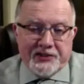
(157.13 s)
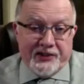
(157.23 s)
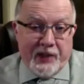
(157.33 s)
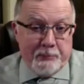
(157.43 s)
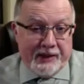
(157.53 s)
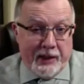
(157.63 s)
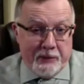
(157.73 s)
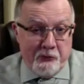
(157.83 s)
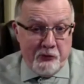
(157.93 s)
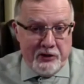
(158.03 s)
and that
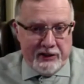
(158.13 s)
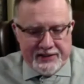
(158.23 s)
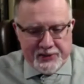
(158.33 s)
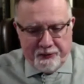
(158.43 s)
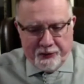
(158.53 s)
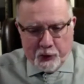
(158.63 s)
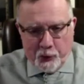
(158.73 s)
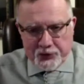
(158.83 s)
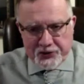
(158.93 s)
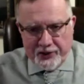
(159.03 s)
became really
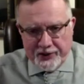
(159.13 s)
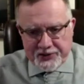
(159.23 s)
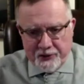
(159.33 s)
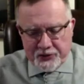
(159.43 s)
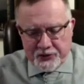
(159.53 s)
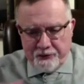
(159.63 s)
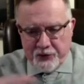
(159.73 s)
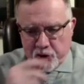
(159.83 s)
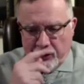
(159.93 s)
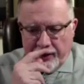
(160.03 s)
difficult to
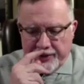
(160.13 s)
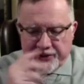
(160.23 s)
visualize,